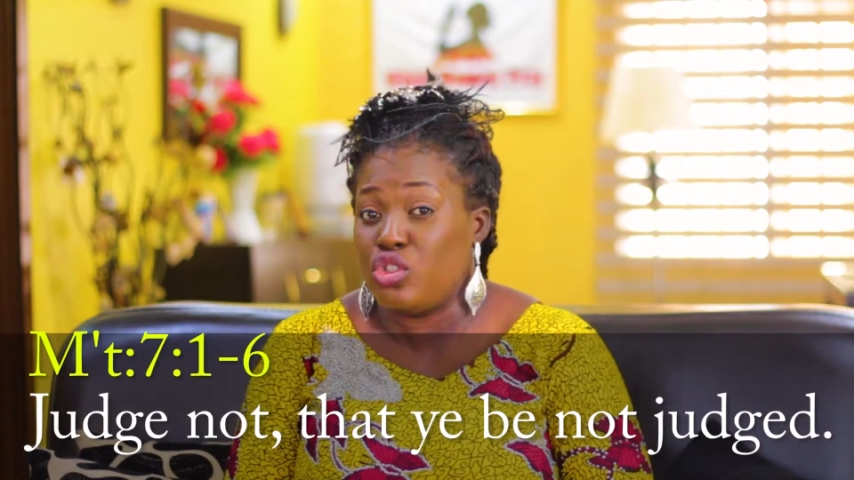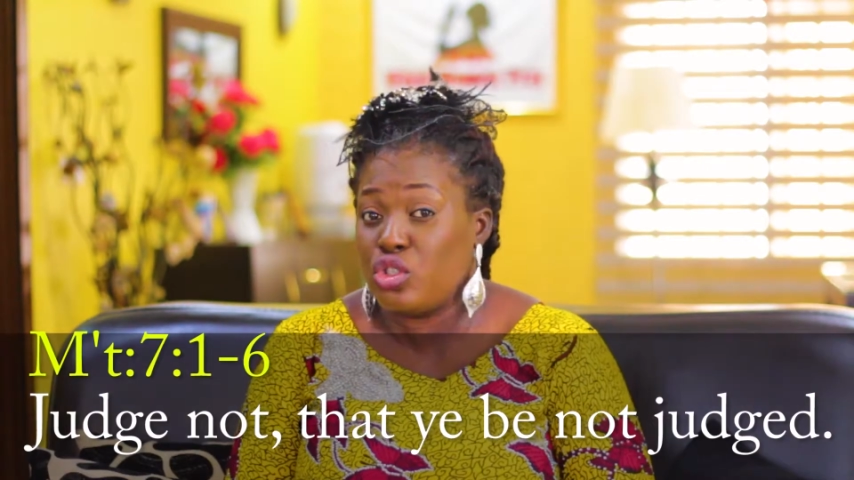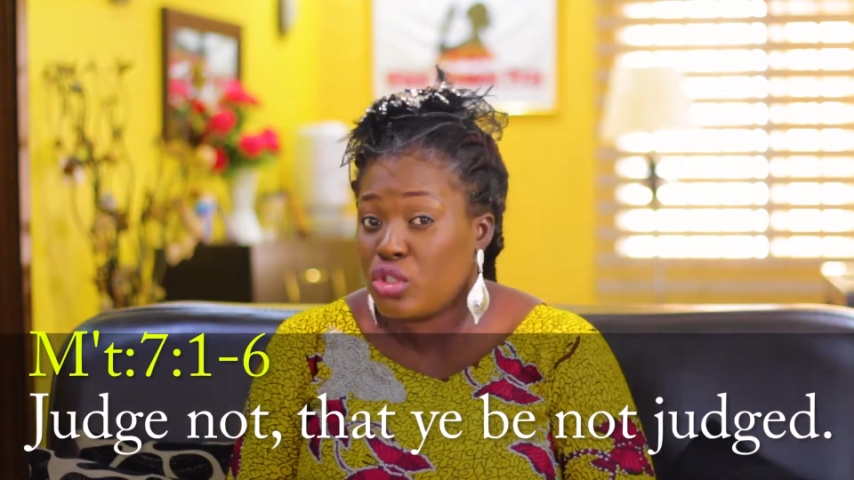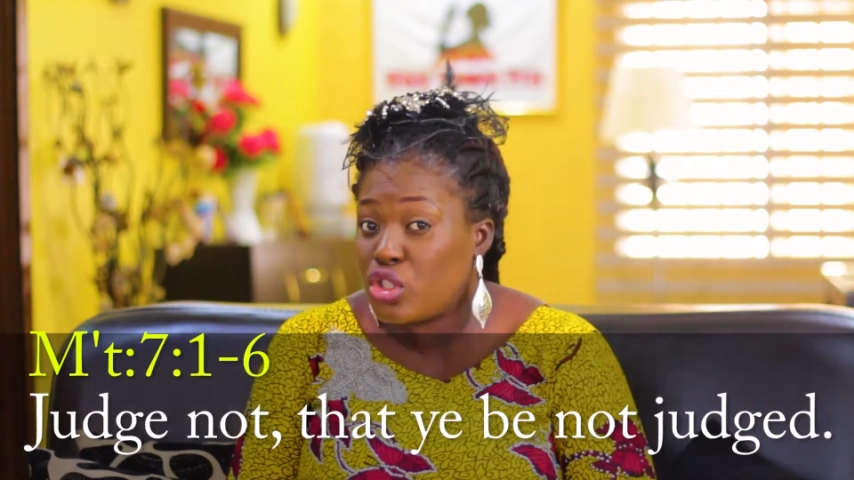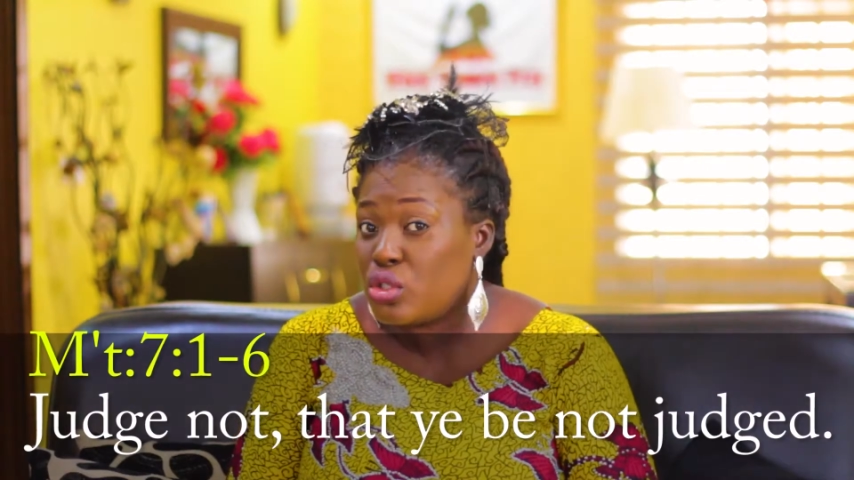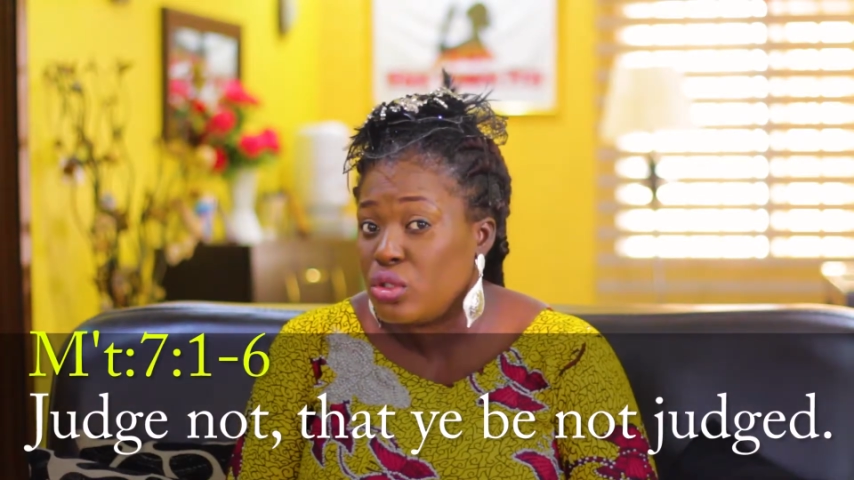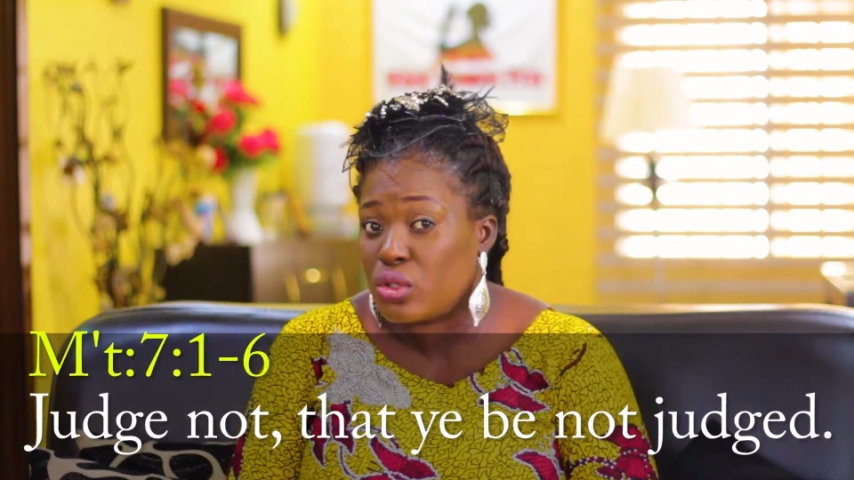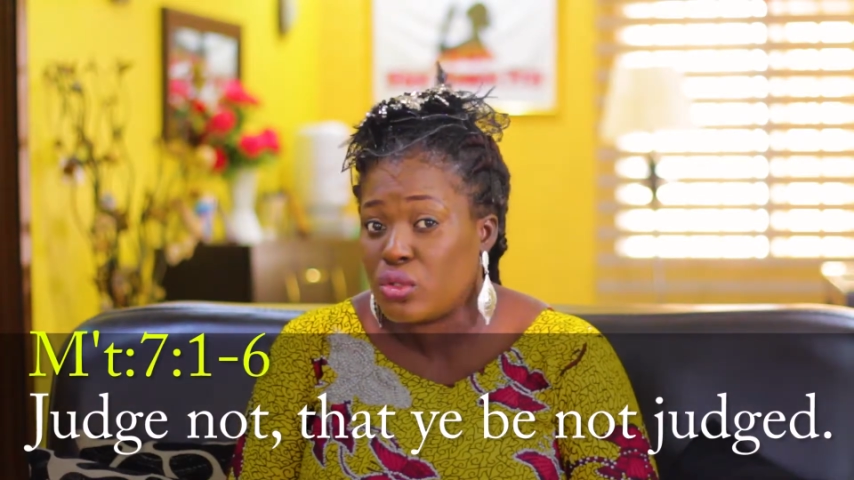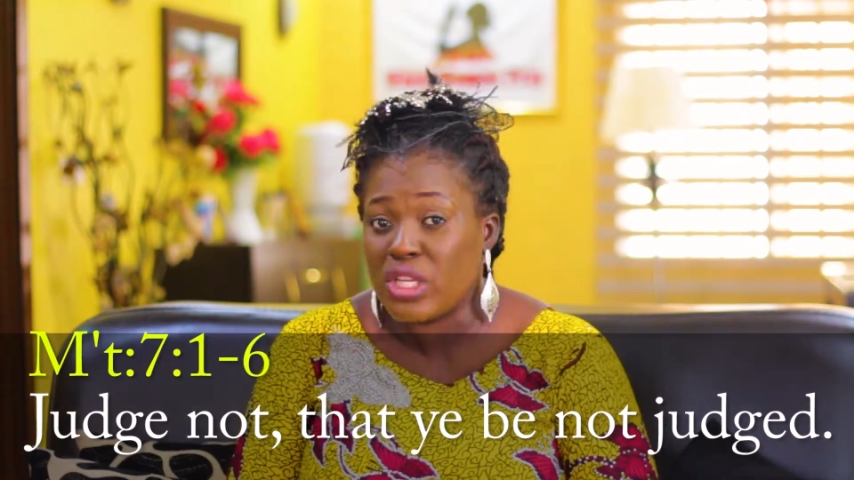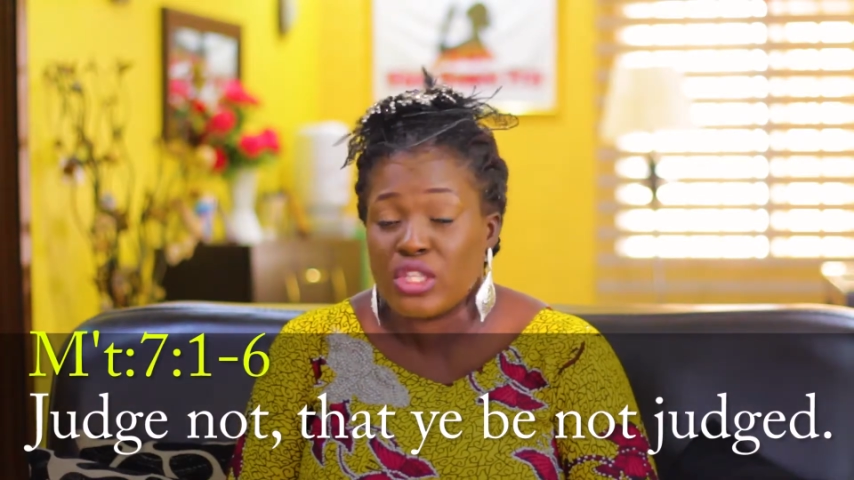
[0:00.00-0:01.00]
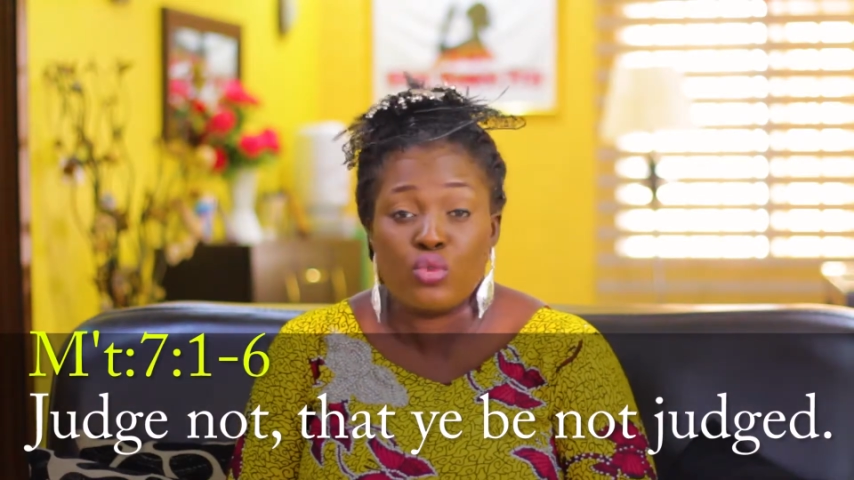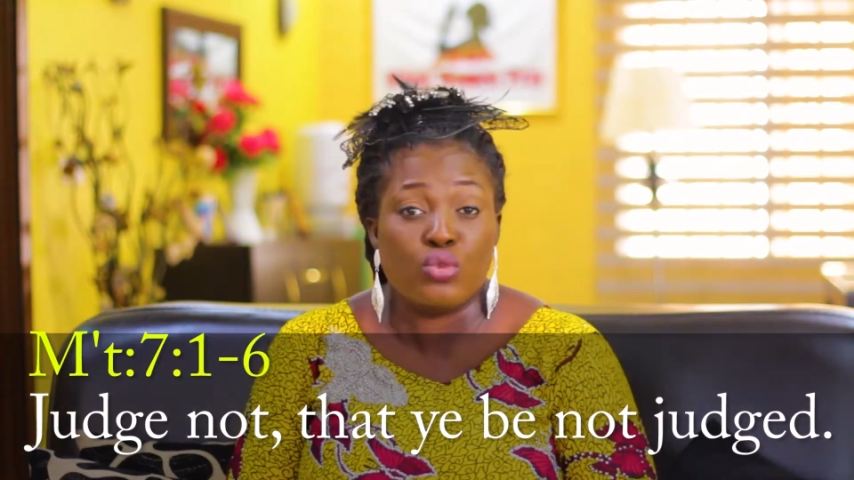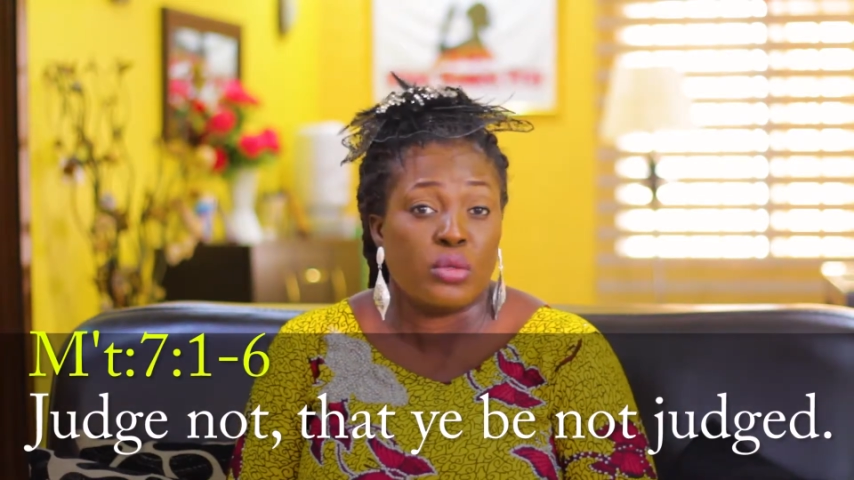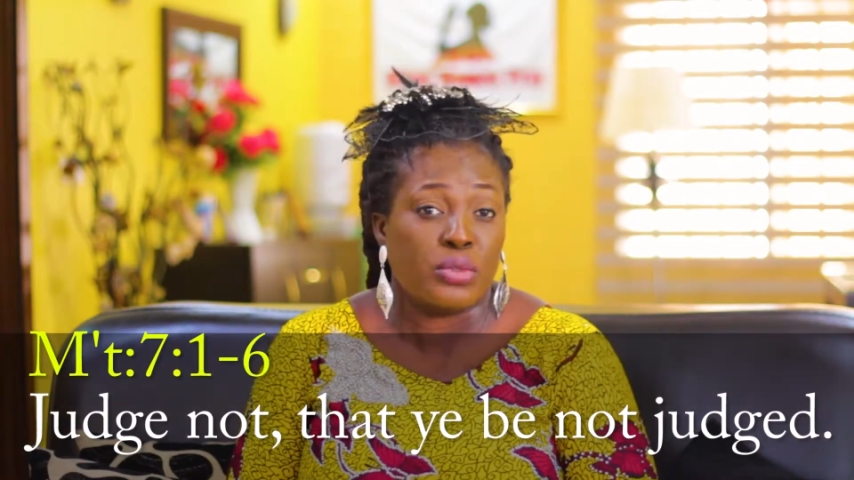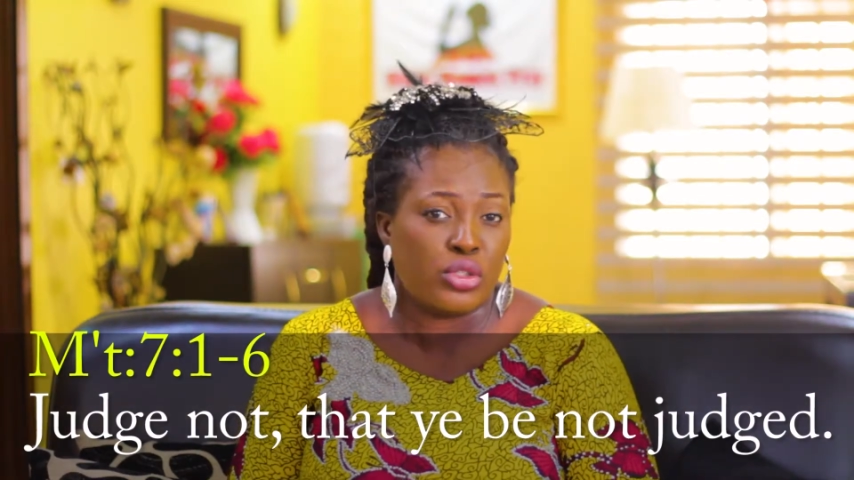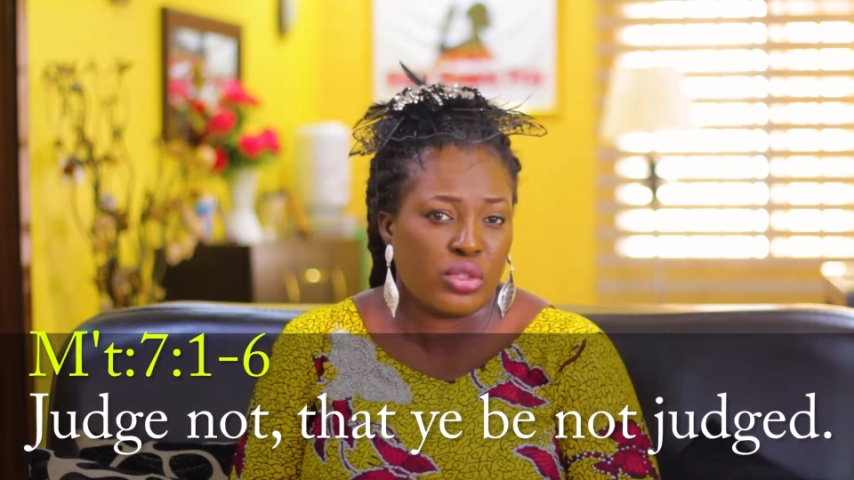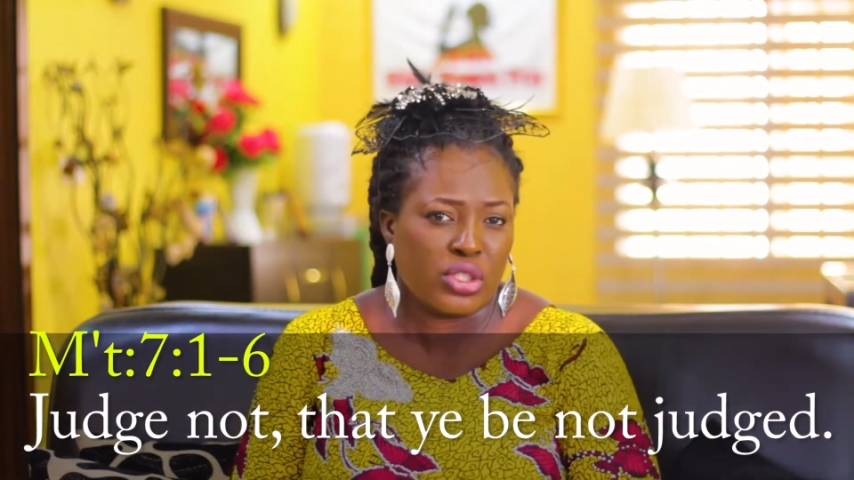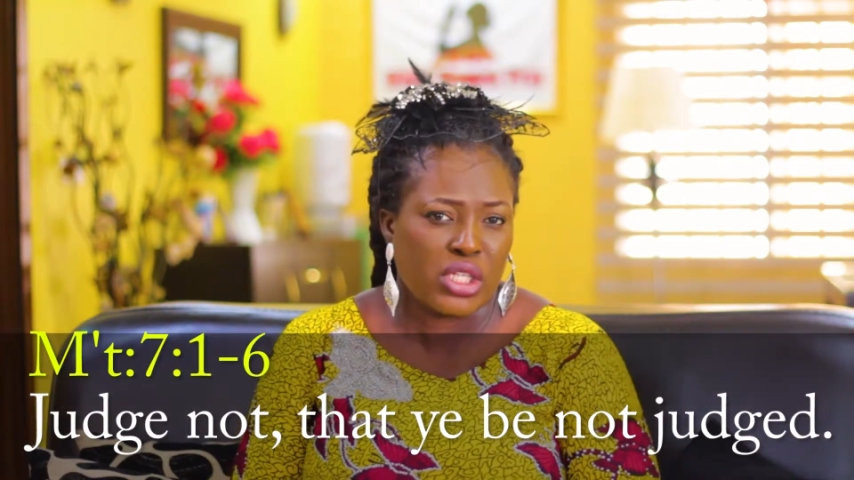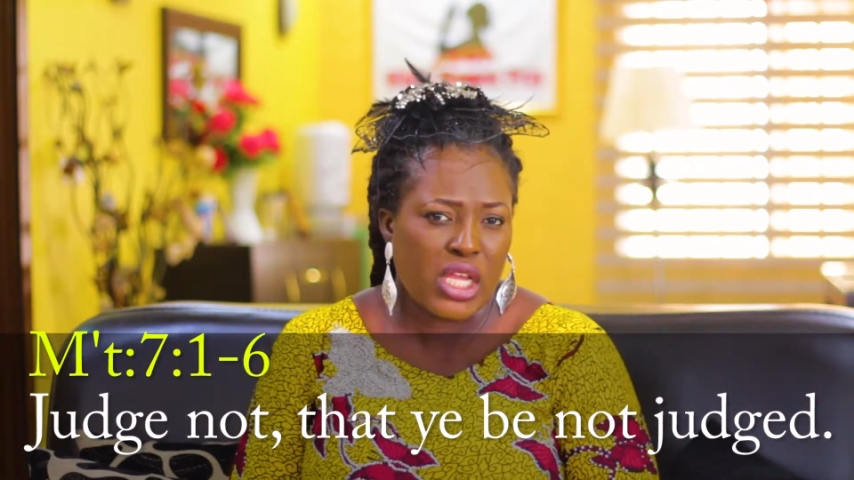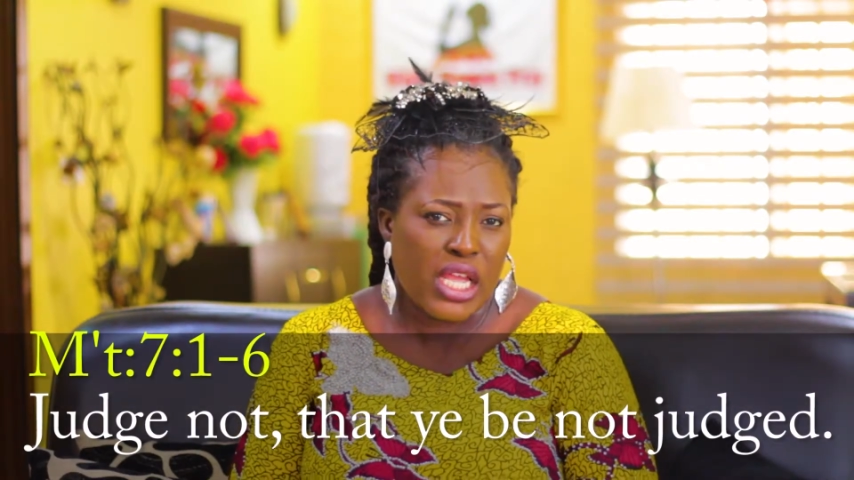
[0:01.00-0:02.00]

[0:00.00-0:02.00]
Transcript: judge not so that you will not be judged.